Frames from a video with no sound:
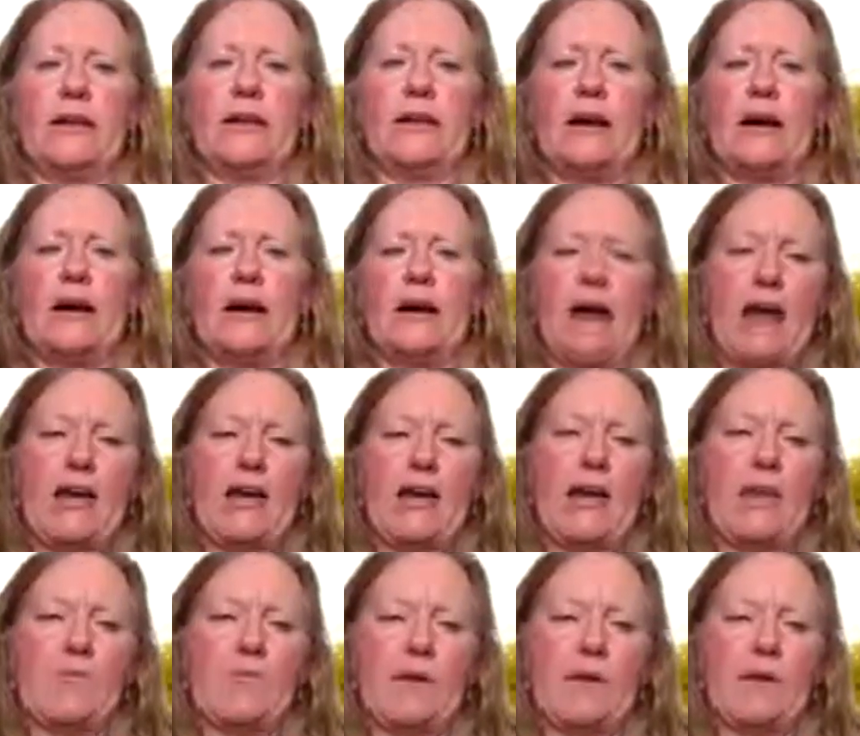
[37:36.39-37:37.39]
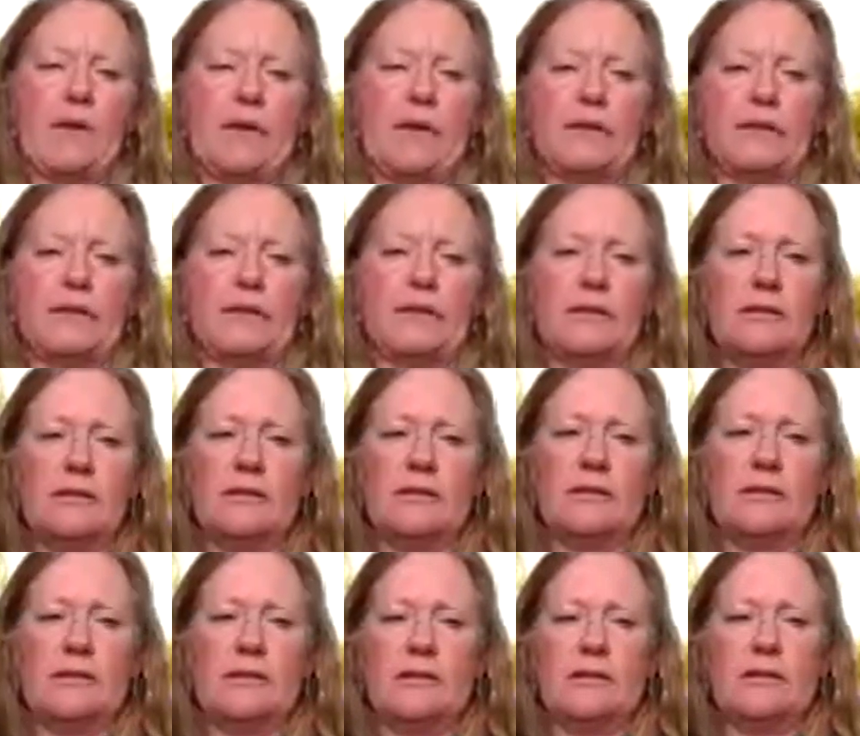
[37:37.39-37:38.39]
a higher MRL
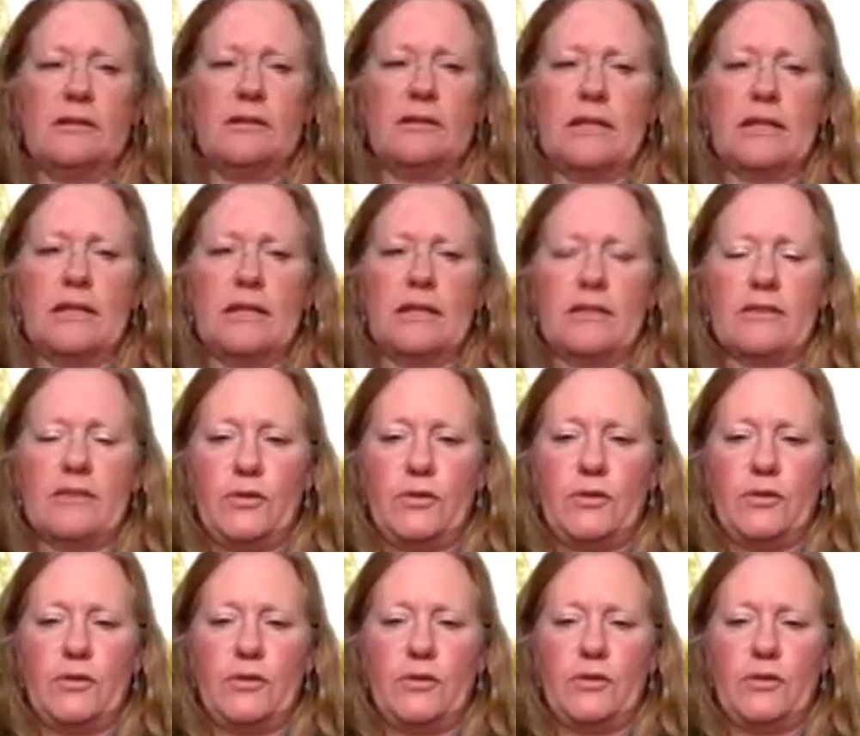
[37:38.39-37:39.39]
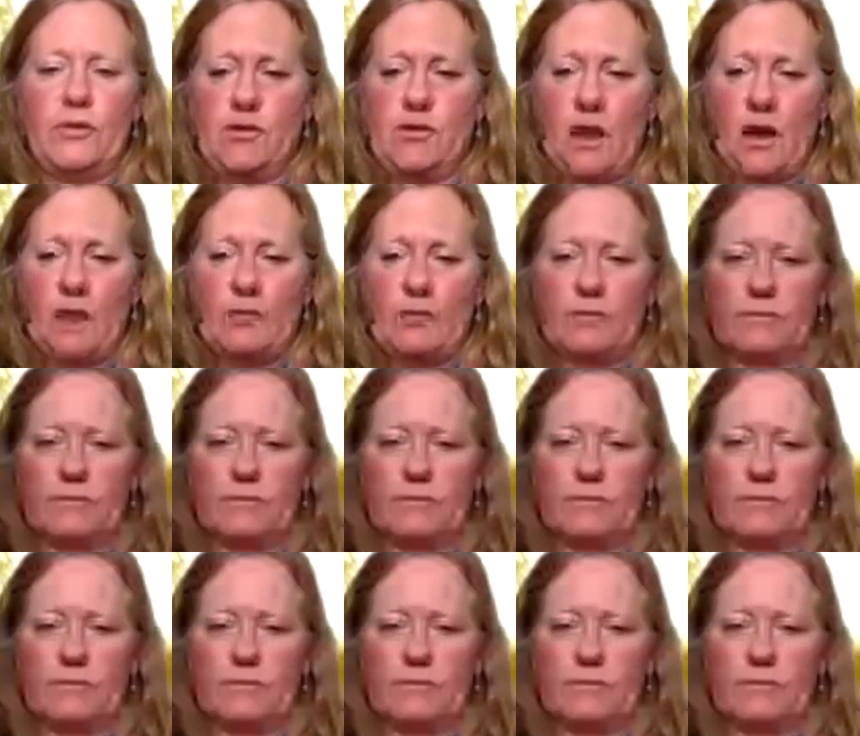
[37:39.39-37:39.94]
than the food it came from.